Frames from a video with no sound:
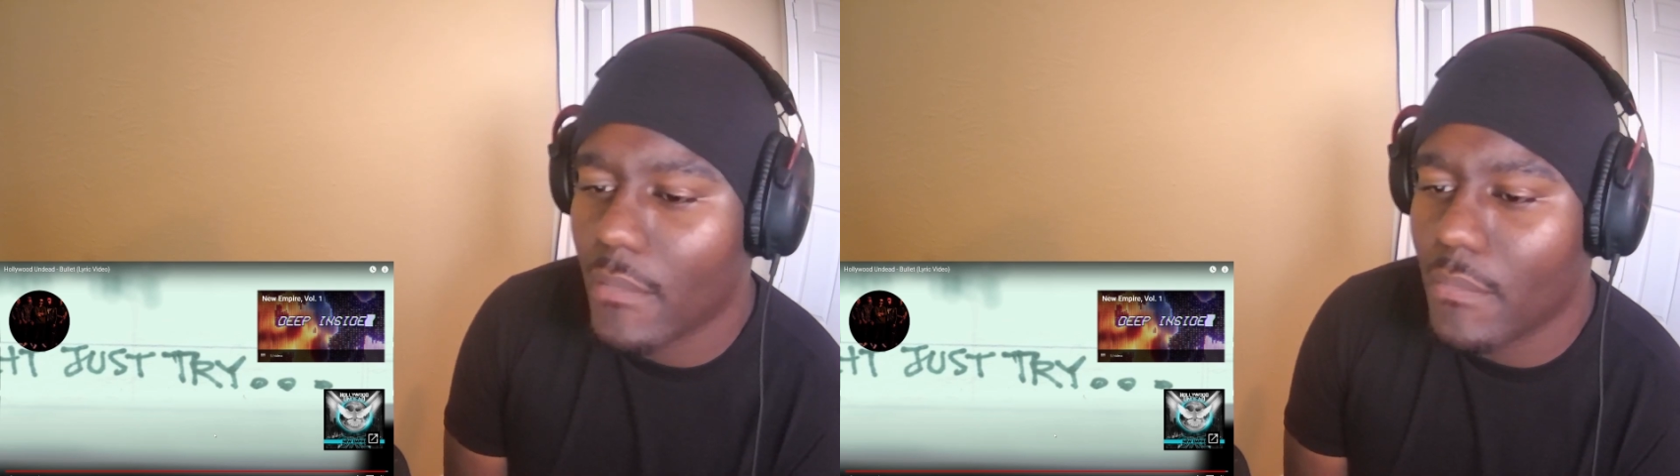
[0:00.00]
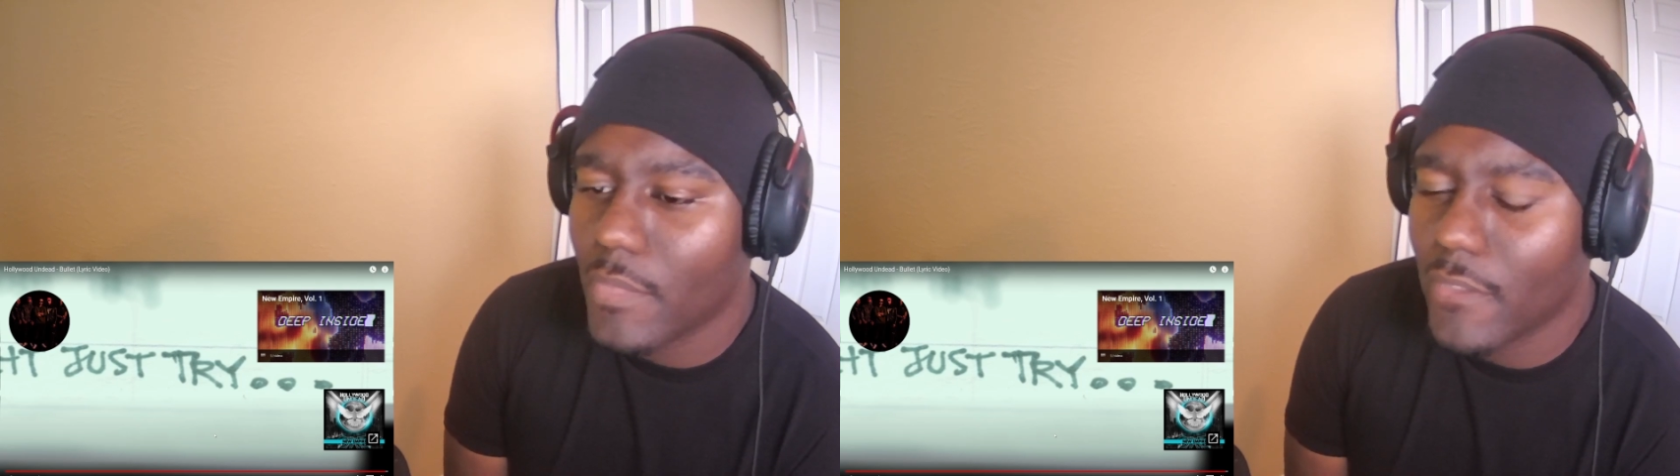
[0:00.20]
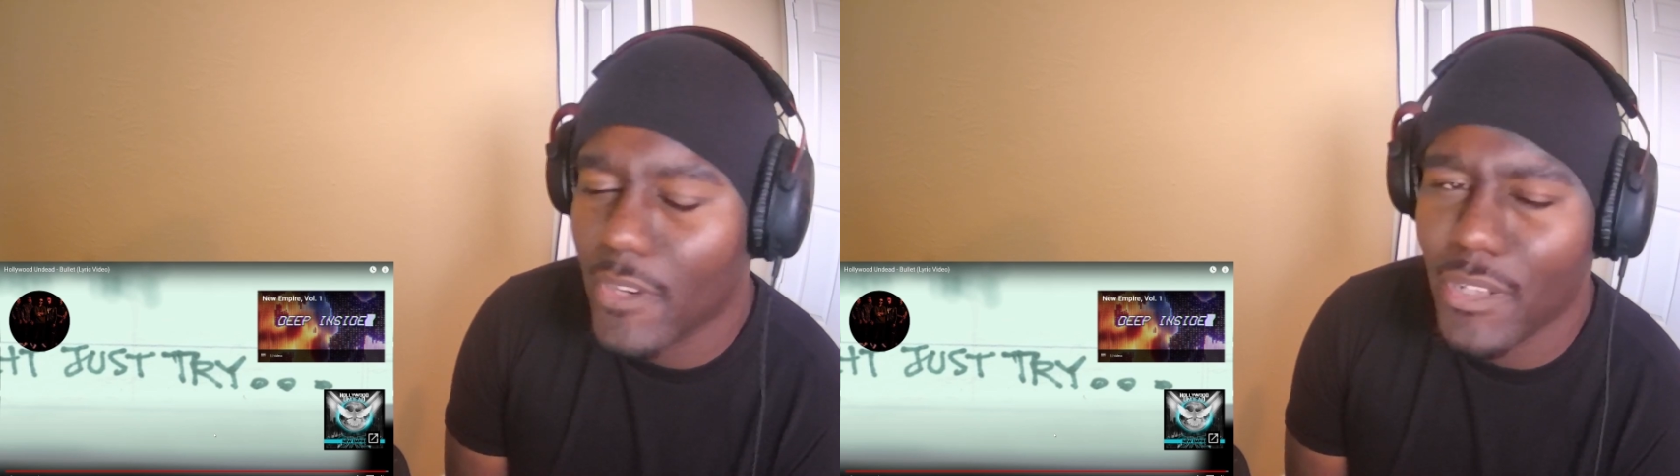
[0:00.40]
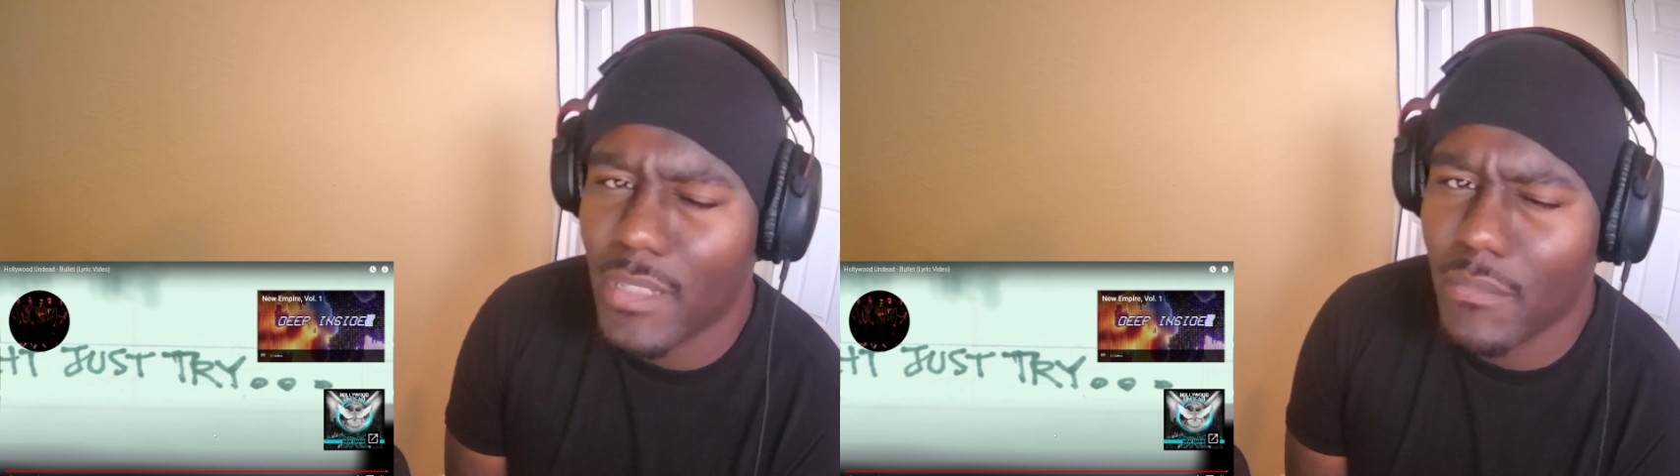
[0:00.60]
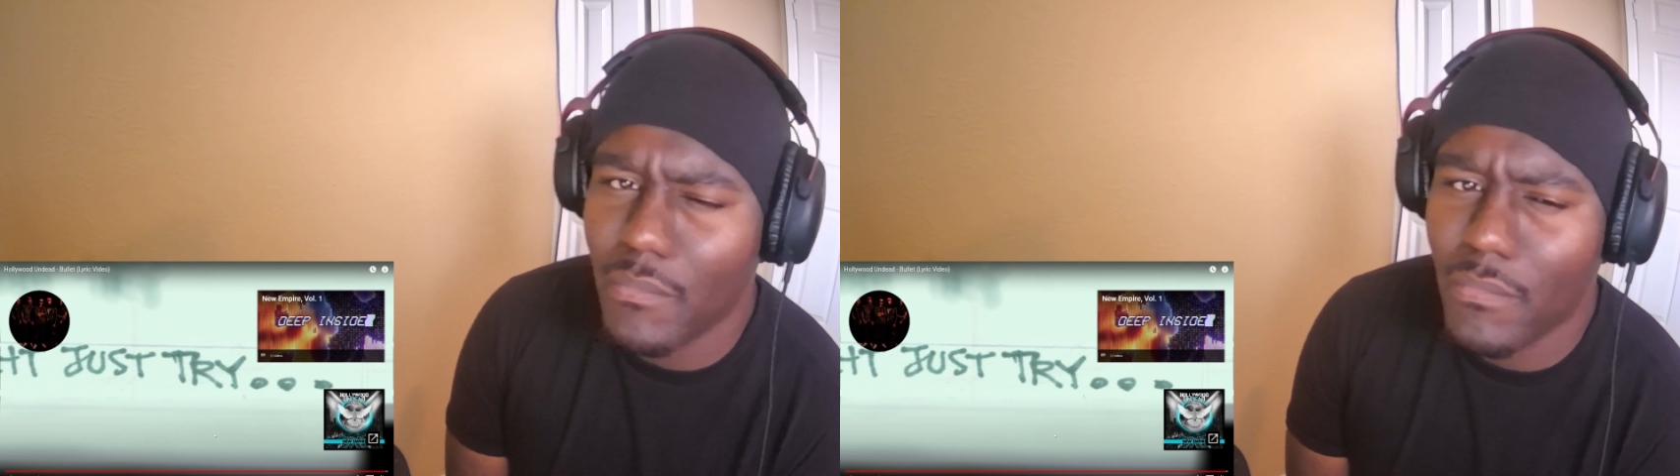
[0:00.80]
Very
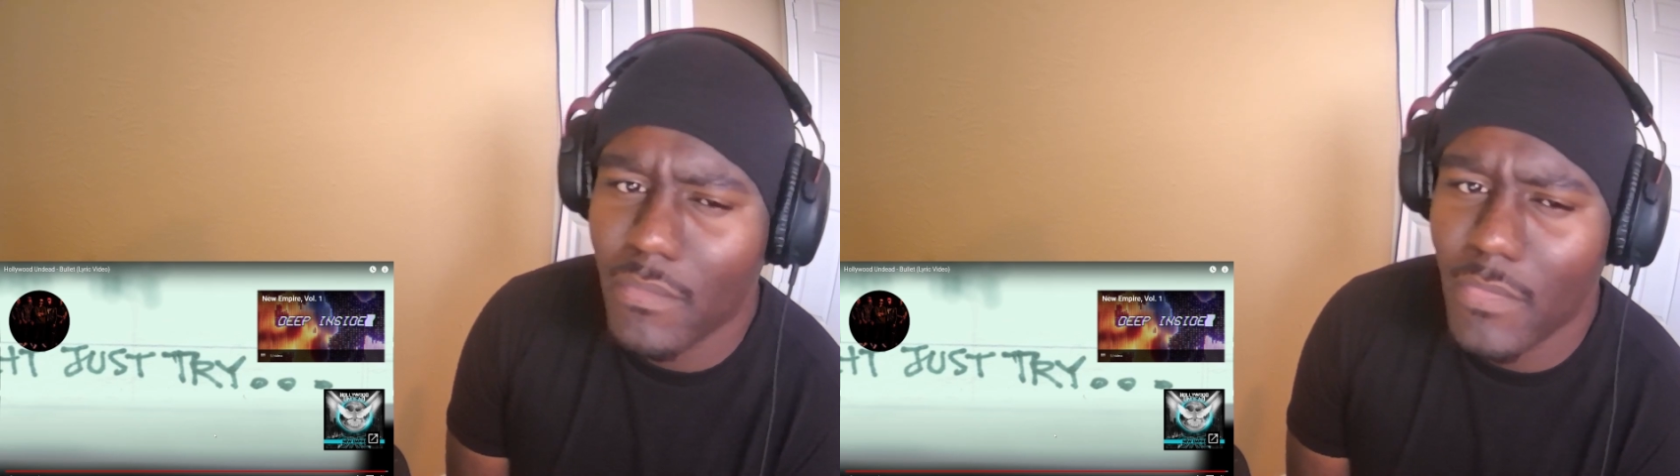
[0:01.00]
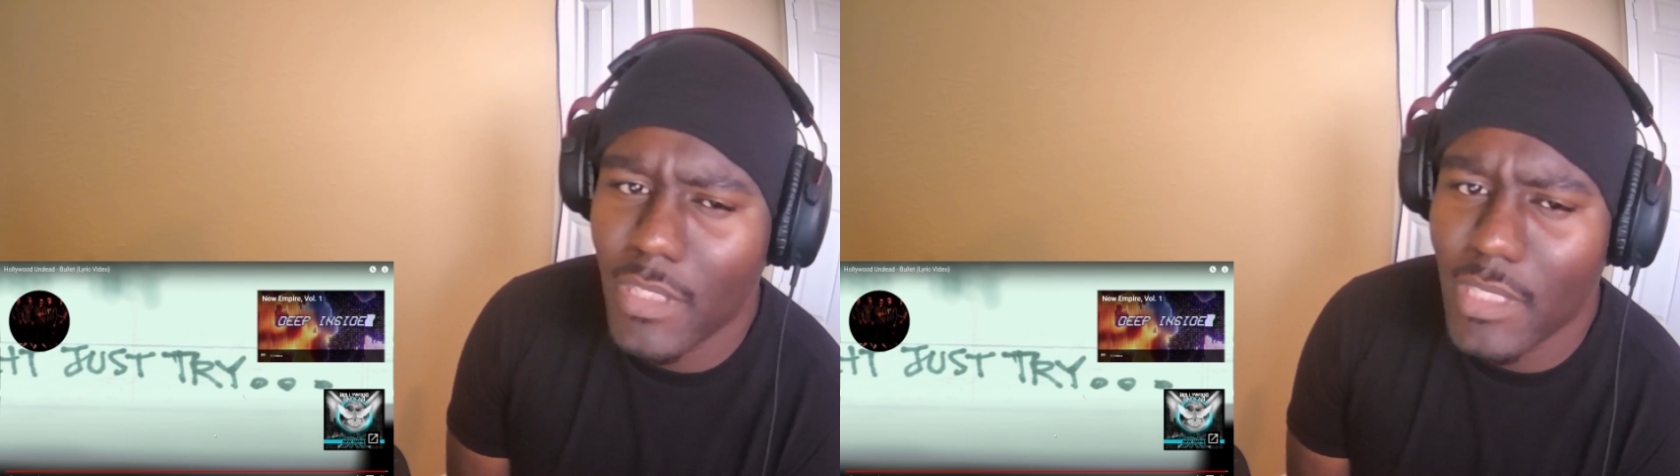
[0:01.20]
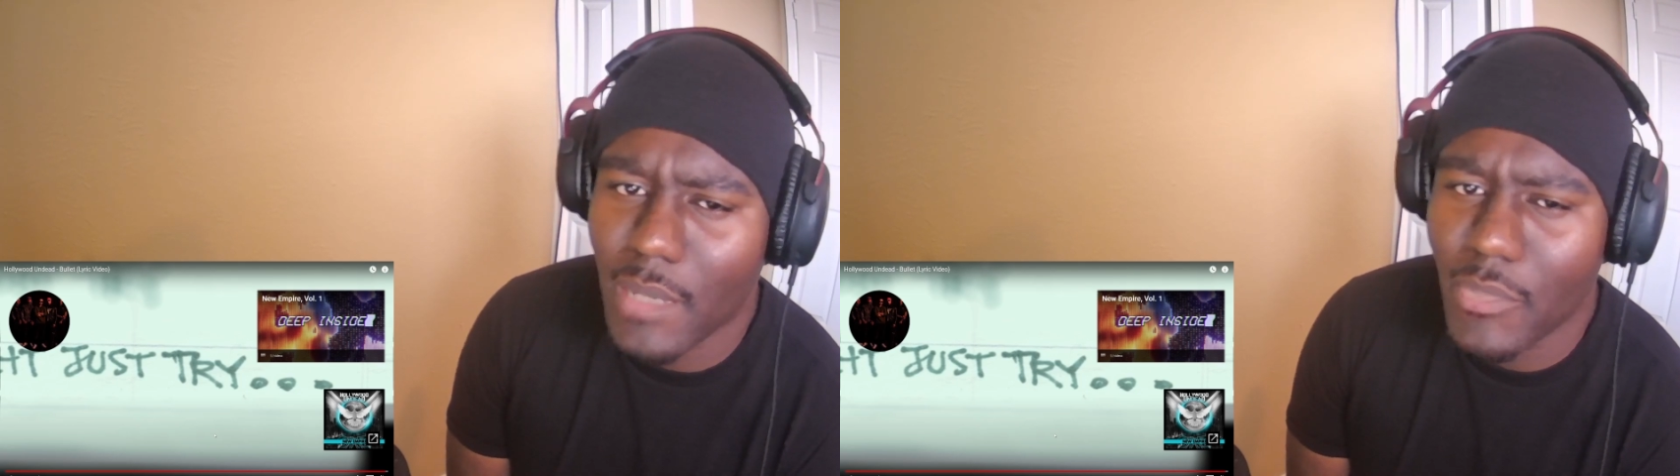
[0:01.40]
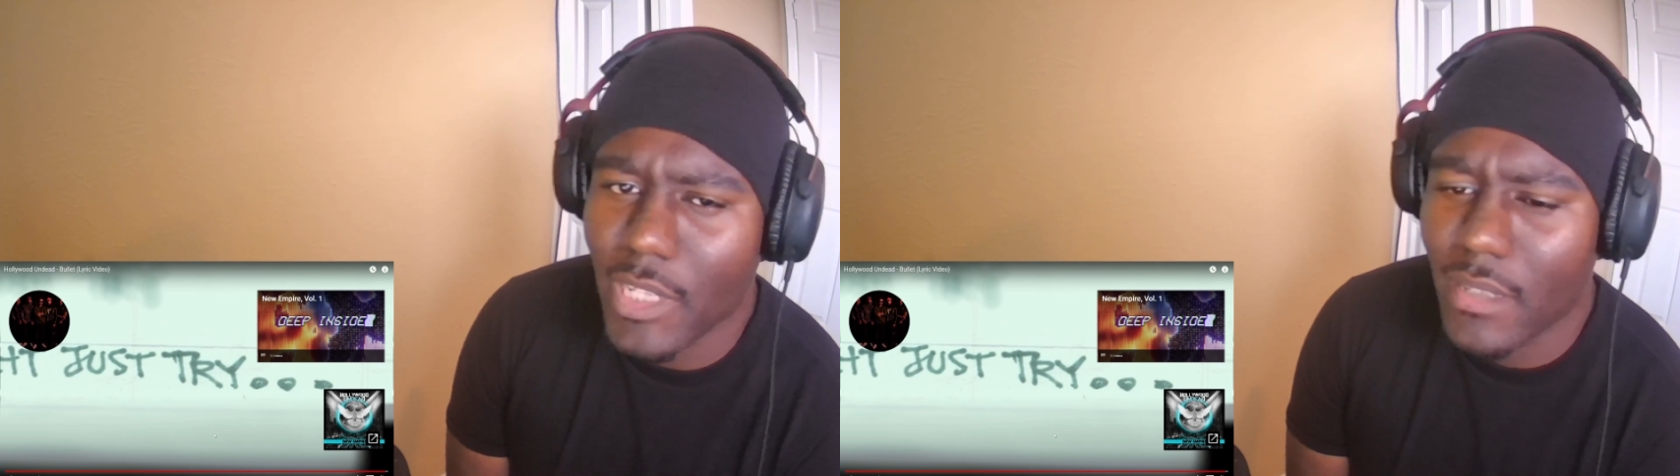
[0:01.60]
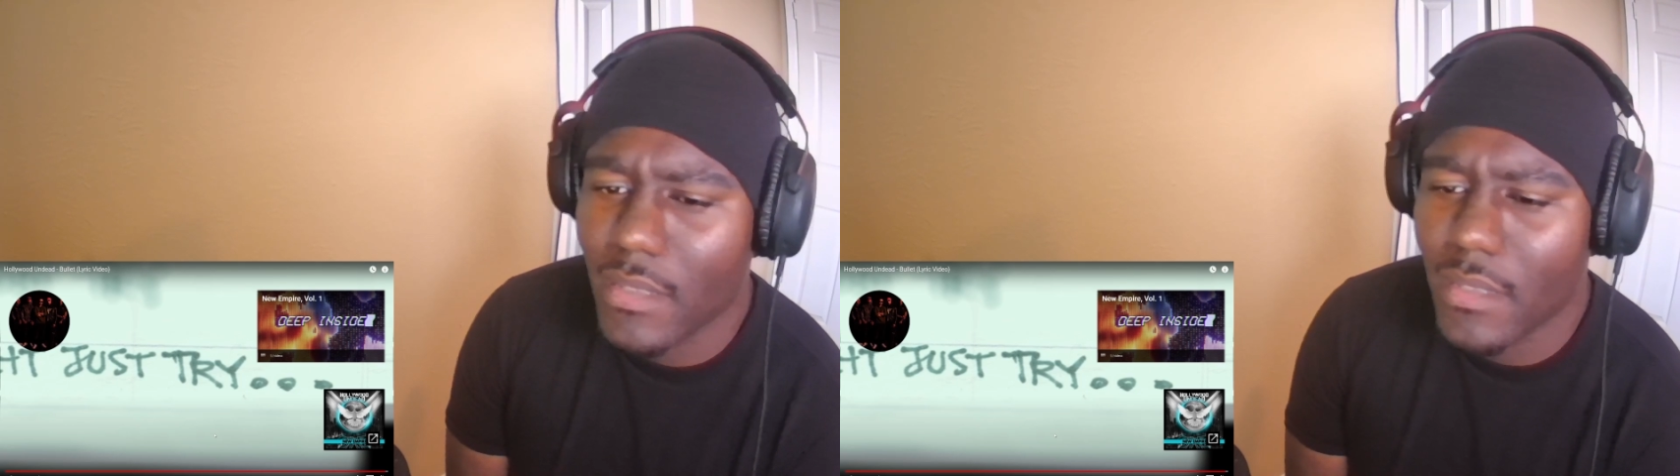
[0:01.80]
subject